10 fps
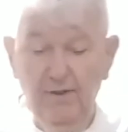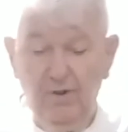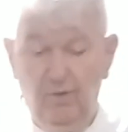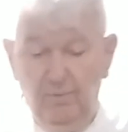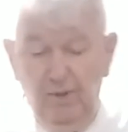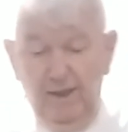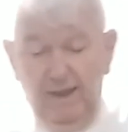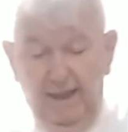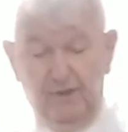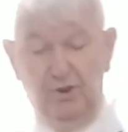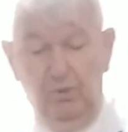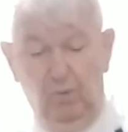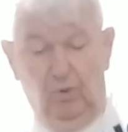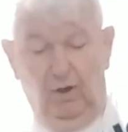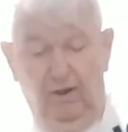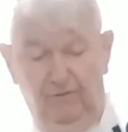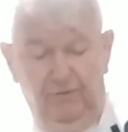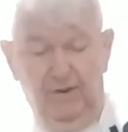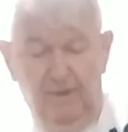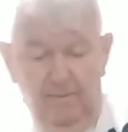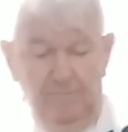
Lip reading: So I'm going to cut 2 more off.